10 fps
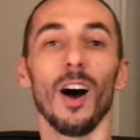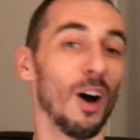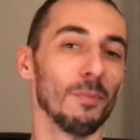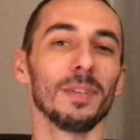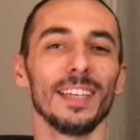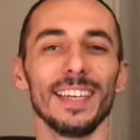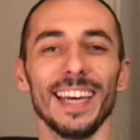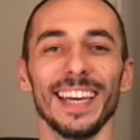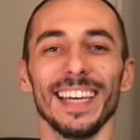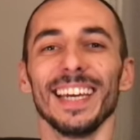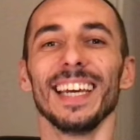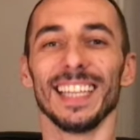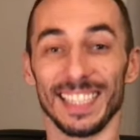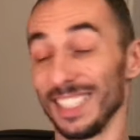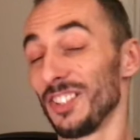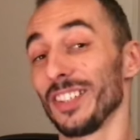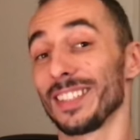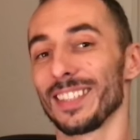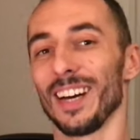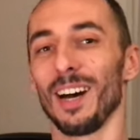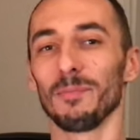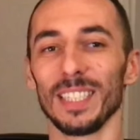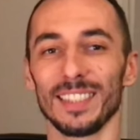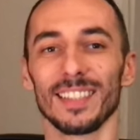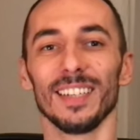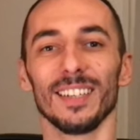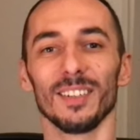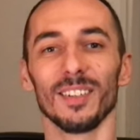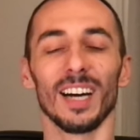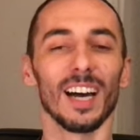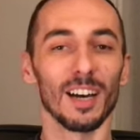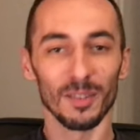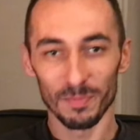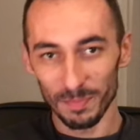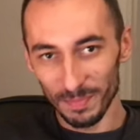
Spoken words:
hobby, that's just a hobby, so